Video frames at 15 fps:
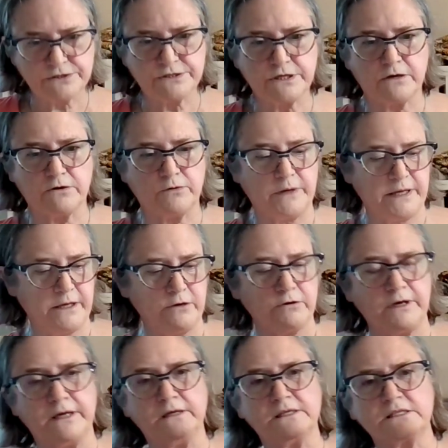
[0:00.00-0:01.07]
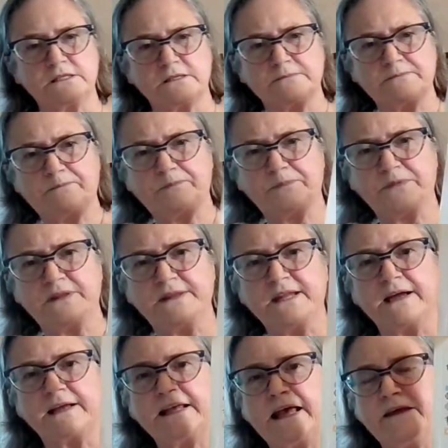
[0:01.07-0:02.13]
So here is,
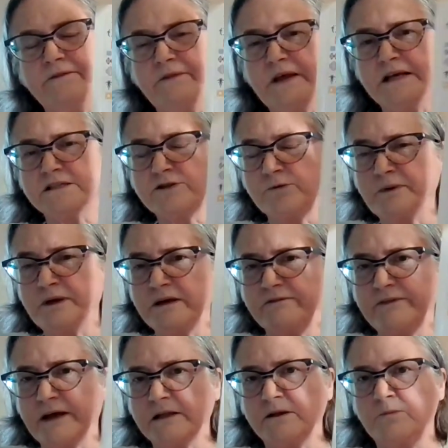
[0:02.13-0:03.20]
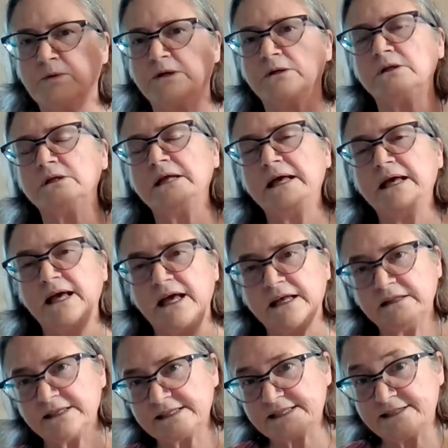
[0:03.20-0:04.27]
again, these will be available
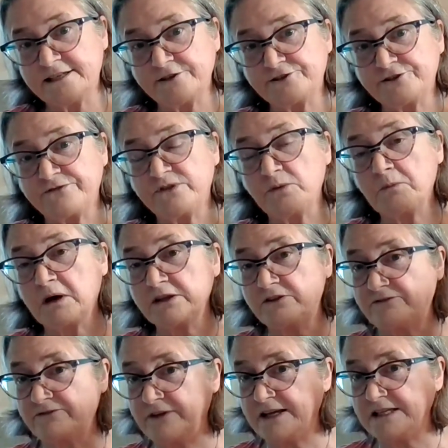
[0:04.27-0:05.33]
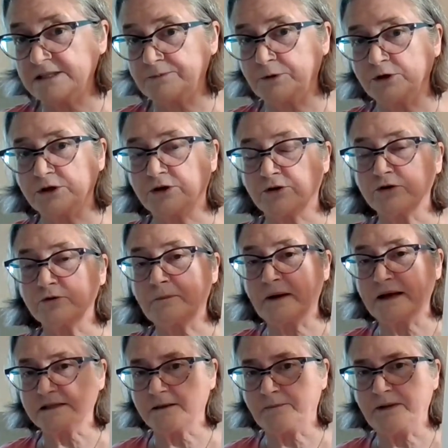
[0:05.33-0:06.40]
in the Stitch of the Month Facebook
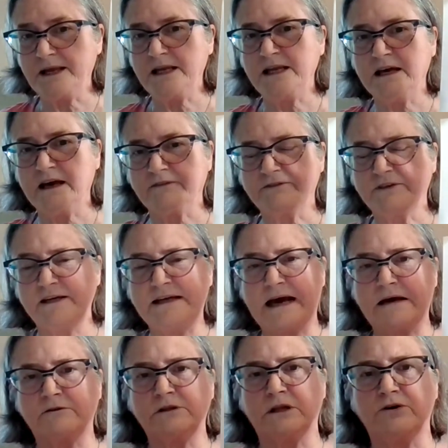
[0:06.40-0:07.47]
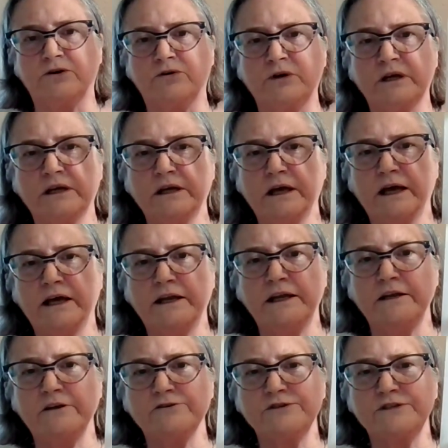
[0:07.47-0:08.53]
group as a PDF to download.
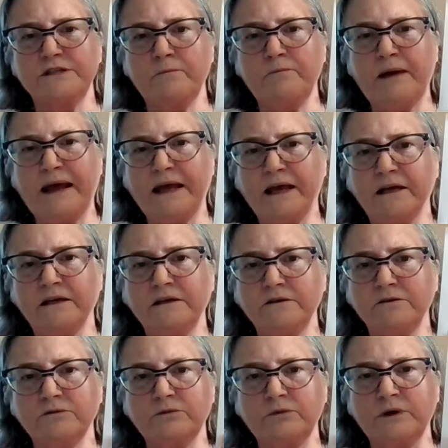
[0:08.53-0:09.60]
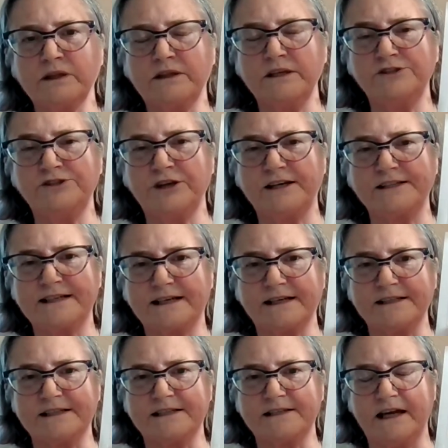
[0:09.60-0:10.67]
And here's the band with the
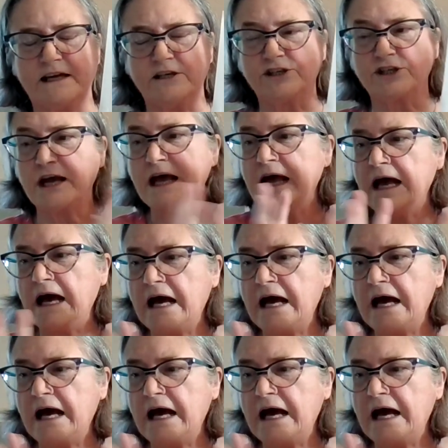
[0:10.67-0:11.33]
Jessica stitch.